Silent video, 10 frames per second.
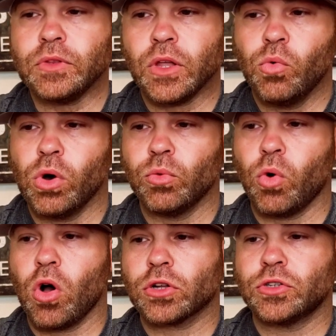1
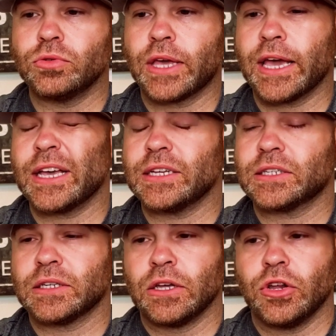walk, 2
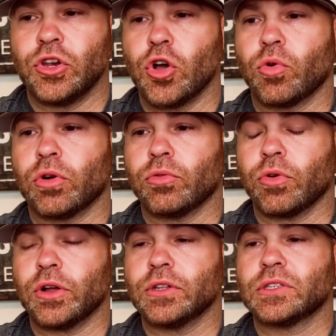Ks, no earned
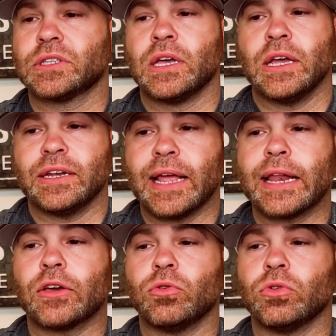runs.
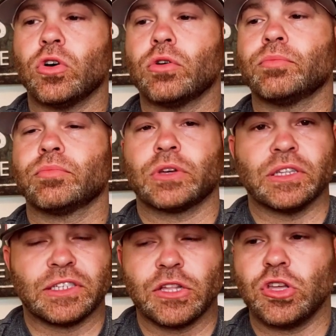Danny Coulombe
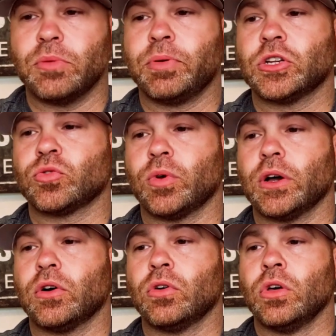continued to pitch
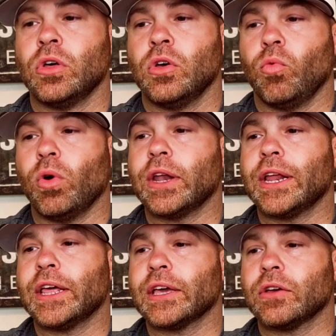well. 1
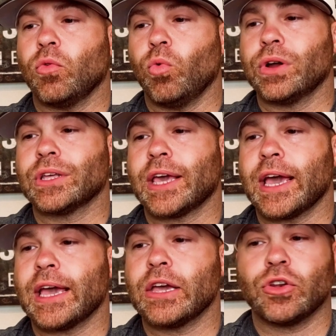inning, 1
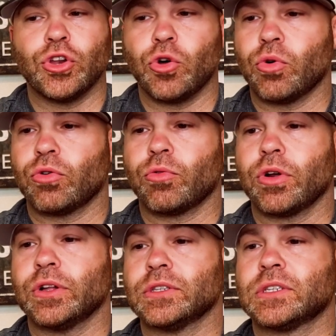K, no earned
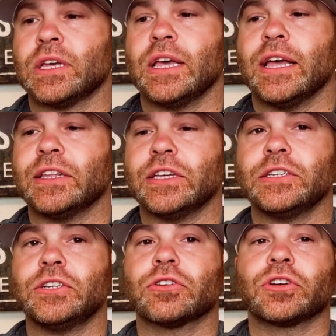runs. And
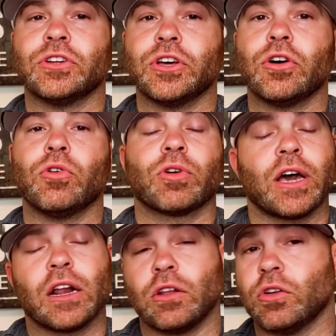Yennier Cano
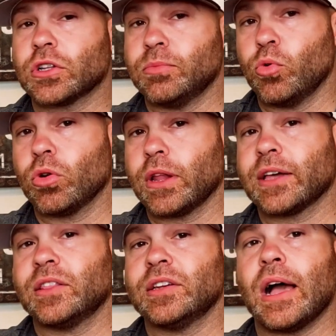kind of looked more
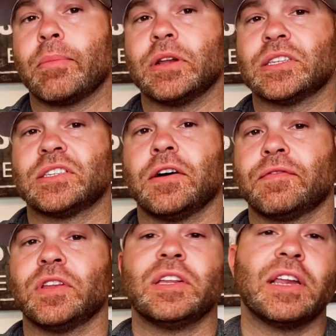like the dominant self
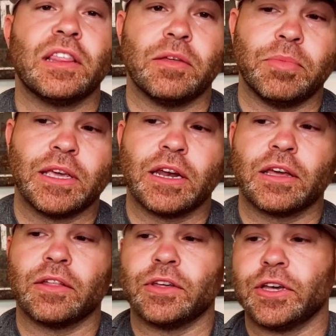that he did at the
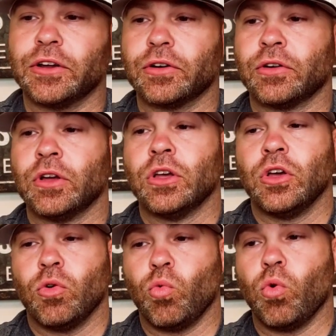beginning of the year.
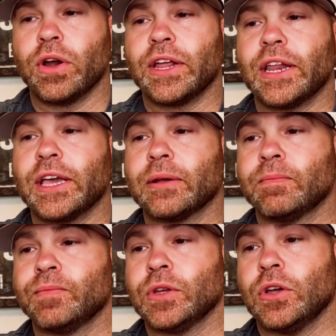1
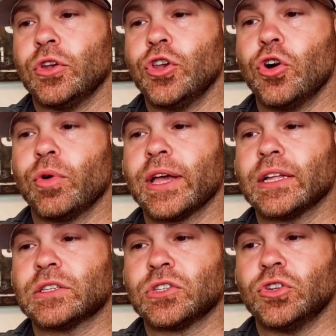inning, no
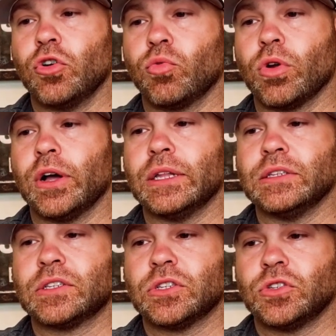hits, no
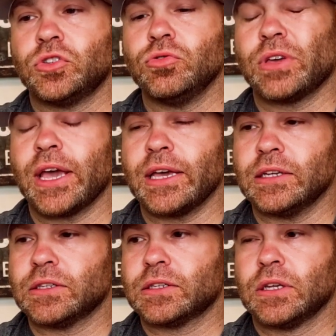runs, 2
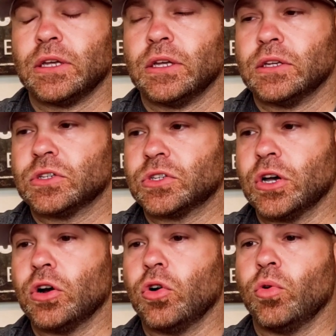Ks.
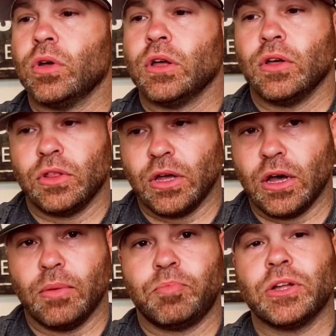So
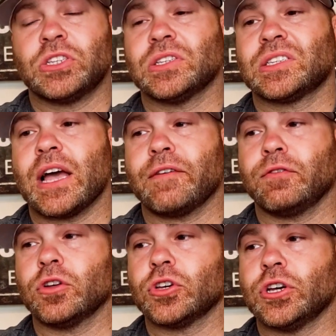the pitching staff
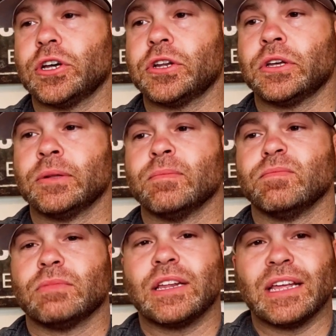looked good.
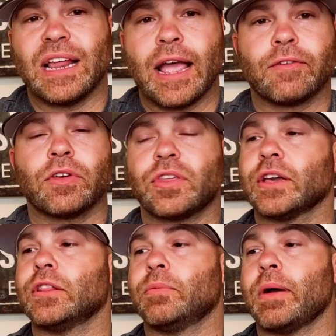They did everything
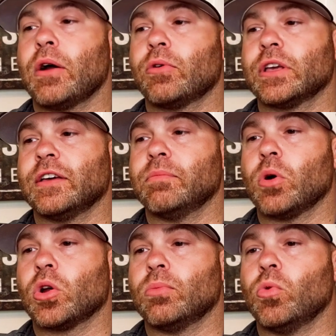in their power to give
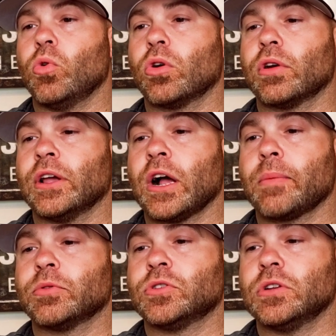Baltimore an
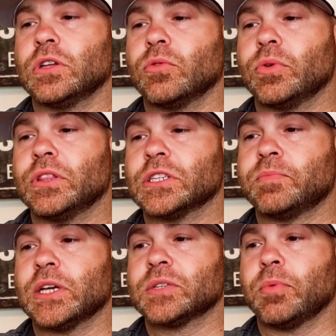opportunity to win this
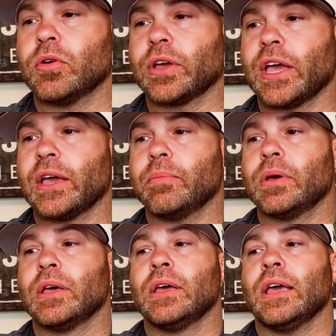baseball
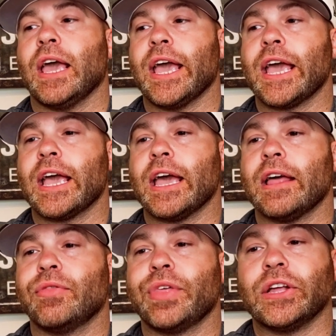game,
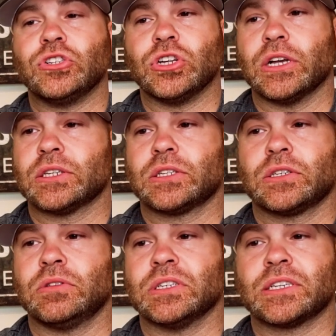and they
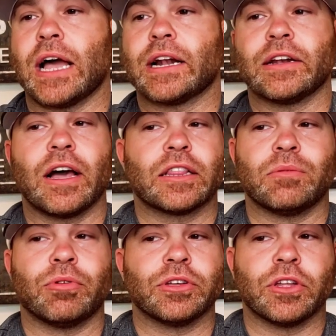just decided not to
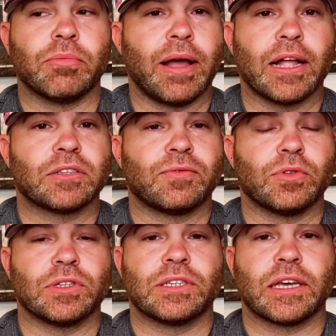bring their bats for
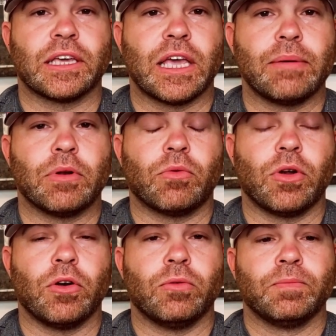the second game in a
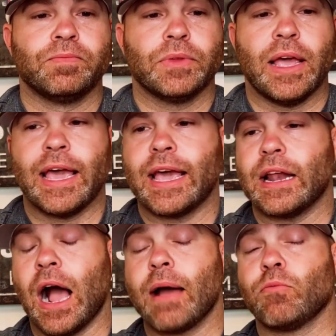row. And
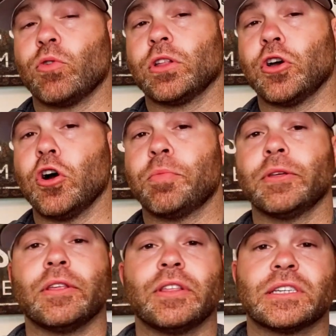I'm really hoping
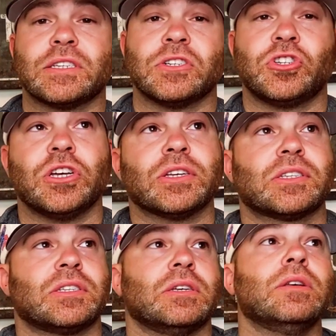that this is just